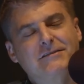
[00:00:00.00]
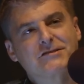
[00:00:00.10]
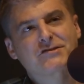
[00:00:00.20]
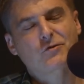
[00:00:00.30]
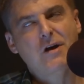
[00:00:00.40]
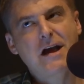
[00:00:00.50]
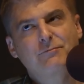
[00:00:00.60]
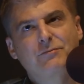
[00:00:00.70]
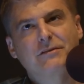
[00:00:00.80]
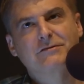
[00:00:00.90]

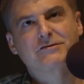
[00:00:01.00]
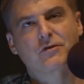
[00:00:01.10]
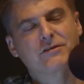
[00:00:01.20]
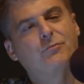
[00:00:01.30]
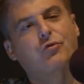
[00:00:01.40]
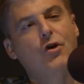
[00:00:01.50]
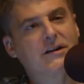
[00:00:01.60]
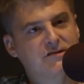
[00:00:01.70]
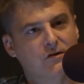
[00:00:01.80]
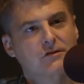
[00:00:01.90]
Describe sort of the
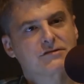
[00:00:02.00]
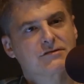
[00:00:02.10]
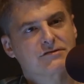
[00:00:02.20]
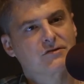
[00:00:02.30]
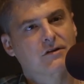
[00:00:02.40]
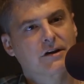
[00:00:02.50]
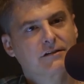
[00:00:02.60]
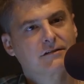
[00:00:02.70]
broad strokes of the story.